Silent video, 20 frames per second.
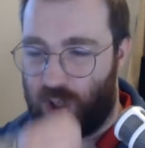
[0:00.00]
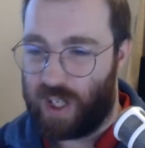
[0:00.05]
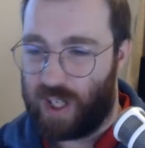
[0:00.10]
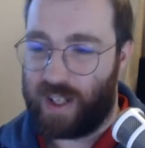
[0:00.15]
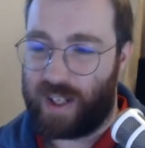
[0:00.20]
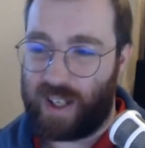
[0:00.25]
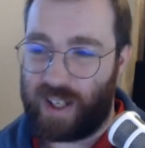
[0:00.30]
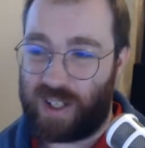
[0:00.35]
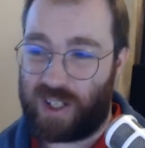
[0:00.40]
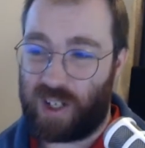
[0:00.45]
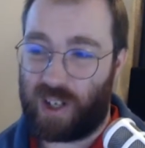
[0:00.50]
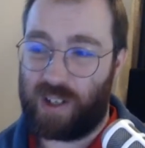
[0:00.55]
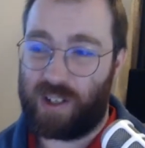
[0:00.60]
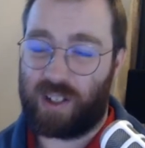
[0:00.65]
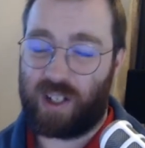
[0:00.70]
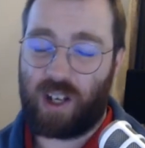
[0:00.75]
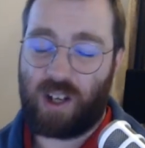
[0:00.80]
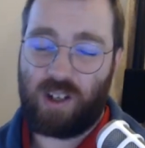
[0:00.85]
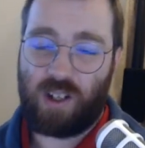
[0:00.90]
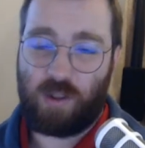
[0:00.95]
it's either
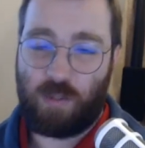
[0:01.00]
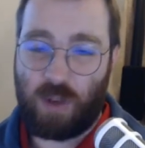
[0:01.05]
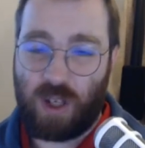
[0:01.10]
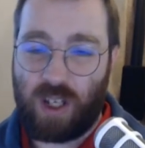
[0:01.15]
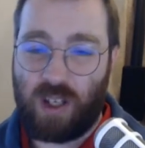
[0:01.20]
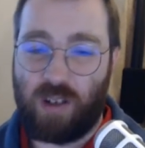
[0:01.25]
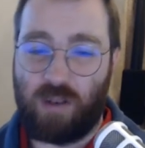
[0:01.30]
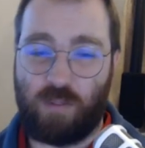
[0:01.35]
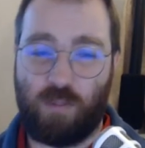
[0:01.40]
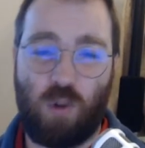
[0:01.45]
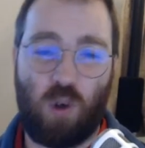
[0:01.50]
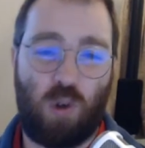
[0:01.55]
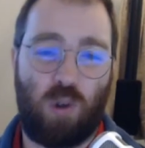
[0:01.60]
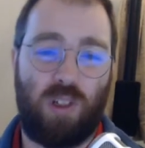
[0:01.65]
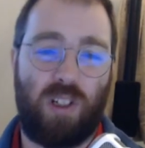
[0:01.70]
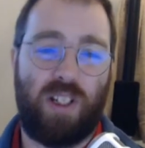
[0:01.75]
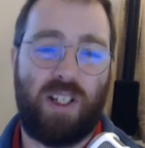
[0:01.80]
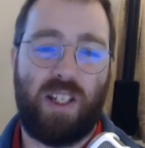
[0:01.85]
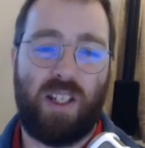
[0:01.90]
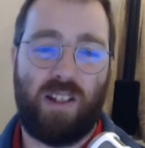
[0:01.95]
going to be more
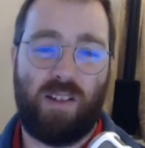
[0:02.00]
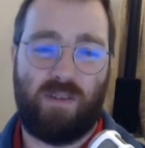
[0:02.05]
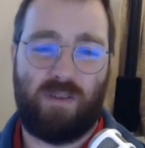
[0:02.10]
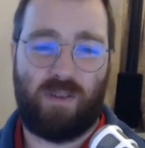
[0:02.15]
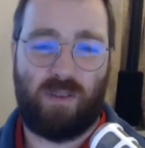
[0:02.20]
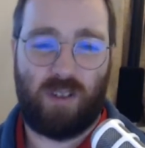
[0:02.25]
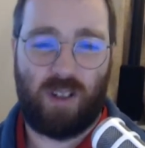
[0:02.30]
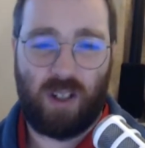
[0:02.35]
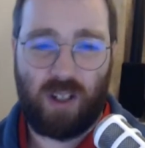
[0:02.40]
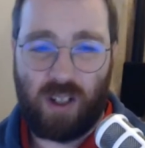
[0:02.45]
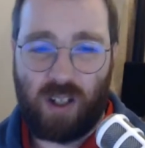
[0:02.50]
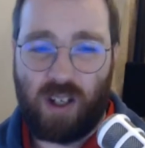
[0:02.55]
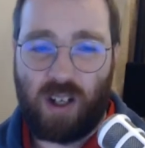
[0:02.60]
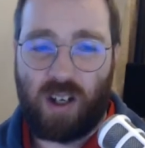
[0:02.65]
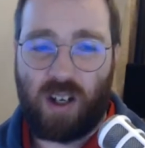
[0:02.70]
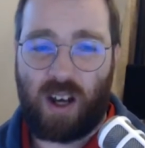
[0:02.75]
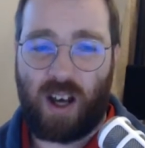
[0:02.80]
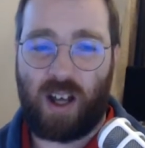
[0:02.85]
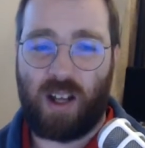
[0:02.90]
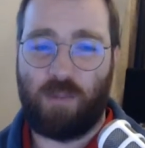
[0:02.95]
leave,
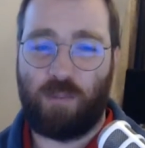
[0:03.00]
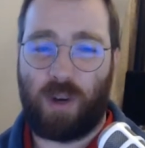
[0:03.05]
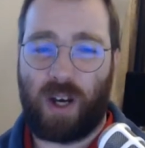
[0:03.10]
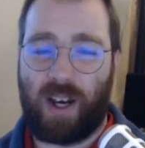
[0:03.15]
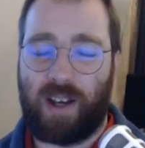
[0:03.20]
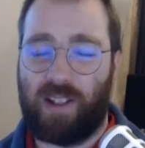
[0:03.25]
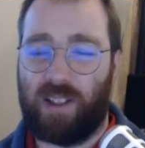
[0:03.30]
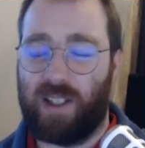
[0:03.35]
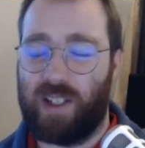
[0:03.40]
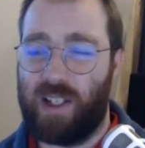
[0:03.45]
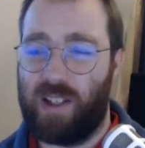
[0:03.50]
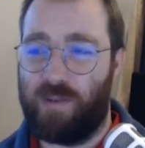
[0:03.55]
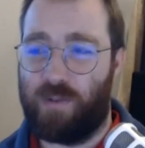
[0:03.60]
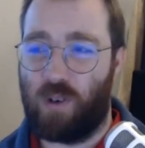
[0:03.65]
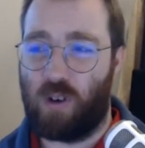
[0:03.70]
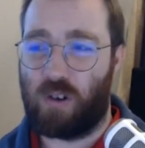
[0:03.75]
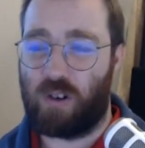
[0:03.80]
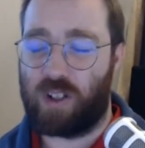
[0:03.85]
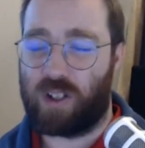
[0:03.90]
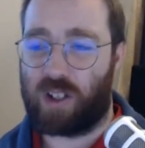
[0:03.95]
unpaid leave,
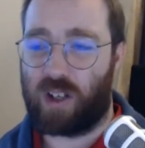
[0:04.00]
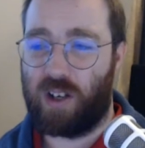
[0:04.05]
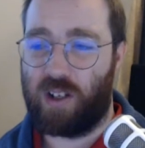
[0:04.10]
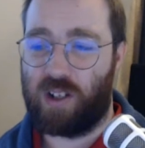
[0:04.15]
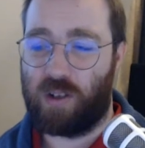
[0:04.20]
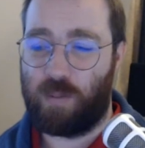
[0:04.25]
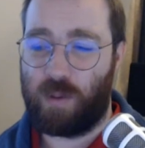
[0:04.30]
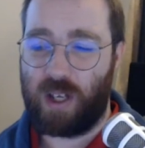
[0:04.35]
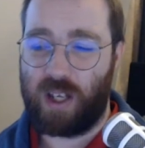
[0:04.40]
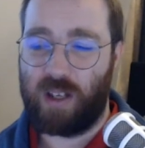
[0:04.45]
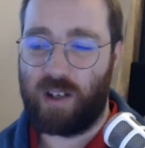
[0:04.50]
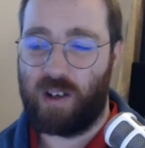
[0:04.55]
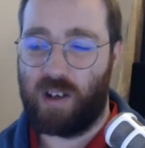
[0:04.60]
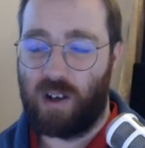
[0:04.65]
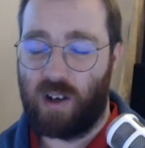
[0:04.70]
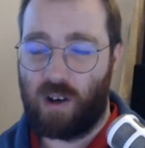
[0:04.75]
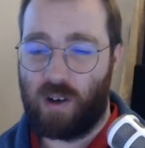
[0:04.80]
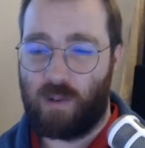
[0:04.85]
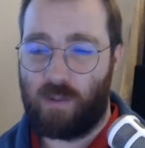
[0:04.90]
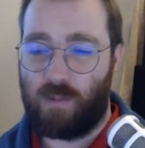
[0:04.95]
or it's going to be
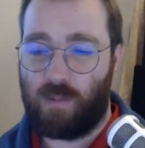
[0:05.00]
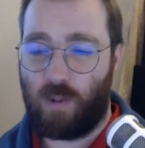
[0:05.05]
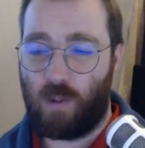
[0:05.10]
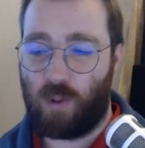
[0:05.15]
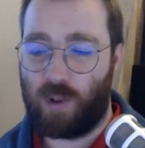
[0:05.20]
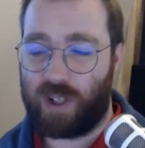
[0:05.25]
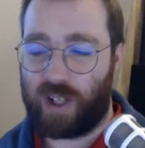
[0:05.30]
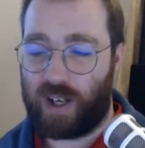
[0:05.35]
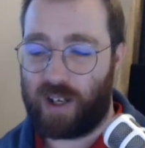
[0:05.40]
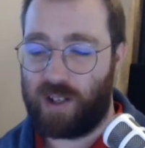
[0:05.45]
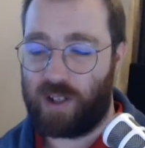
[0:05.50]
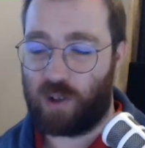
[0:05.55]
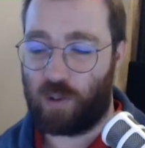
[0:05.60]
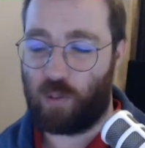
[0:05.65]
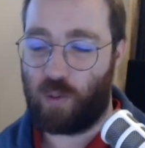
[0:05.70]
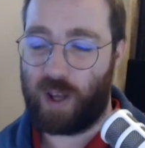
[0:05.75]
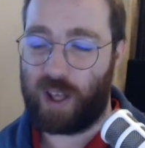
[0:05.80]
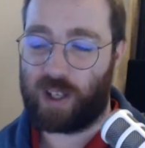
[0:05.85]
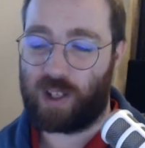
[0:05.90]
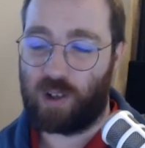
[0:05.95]
4 days a
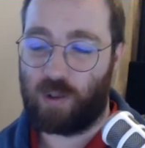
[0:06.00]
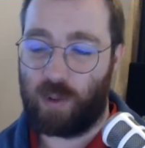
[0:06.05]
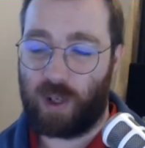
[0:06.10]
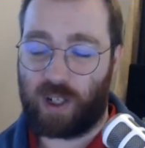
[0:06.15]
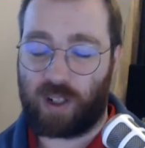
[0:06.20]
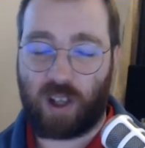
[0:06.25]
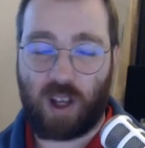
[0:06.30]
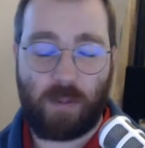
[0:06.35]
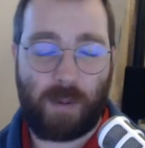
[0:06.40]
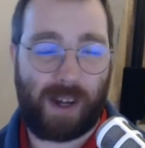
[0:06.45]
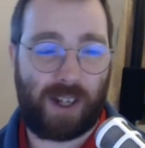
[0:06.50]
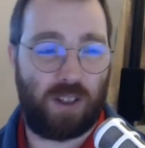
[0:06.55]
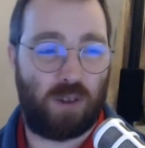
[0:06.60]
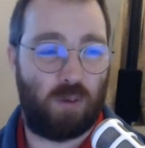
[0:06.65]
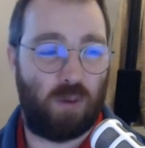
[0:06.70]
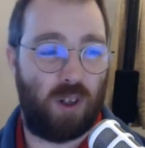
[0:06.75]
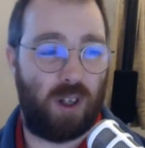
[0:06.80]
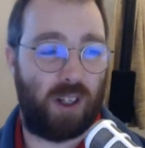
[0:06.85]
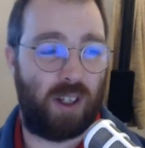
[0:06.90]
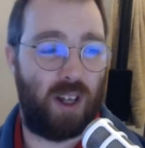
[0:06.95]
week when I go back to
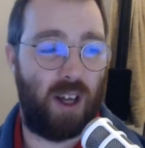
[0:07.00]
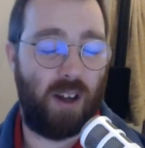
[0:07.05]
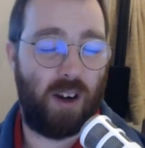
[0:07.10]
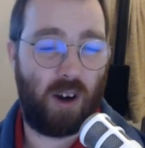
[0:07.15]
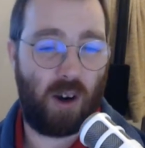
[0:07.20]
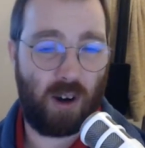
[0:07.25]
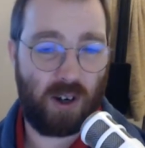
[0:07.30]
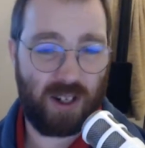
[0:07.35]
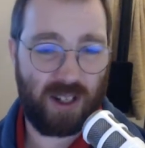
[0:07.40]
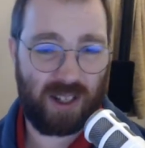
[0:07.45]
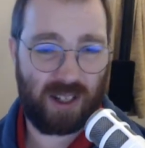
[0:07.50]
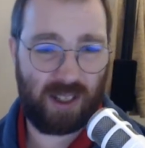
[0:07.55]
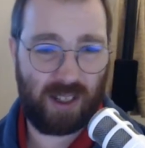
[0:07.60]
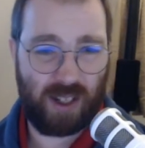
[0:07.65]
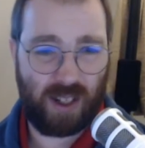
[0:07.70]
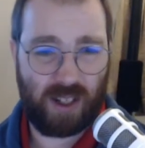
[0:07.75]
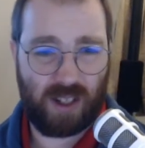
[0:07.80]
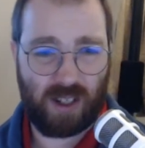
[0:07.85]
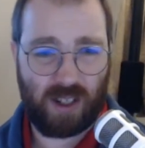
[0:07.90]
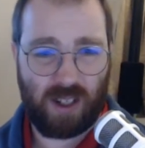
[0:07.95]
work. And
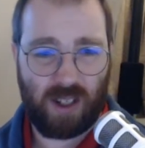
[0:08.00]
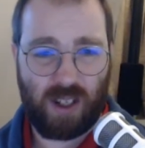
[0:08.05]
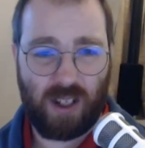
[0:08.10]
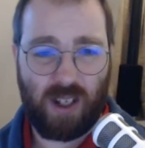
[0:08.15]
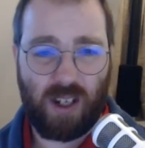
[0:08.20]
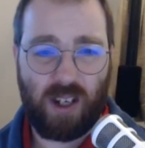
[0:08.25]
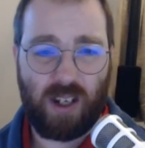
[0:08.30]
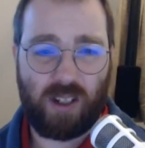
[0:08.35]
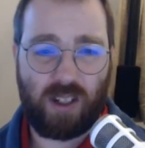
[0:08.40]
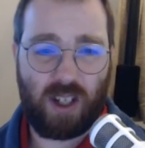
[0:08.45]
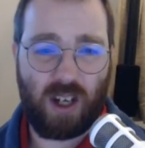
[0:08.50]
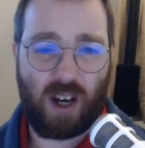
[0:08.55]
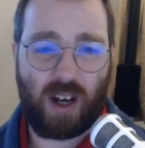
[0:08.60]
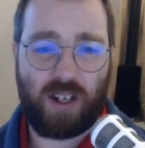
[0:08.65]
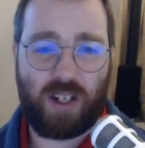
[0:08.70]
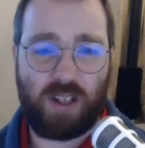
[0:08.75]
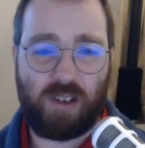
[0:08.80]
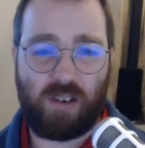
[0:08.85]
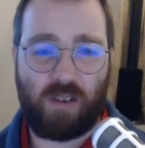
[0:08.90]
honestly, the idea of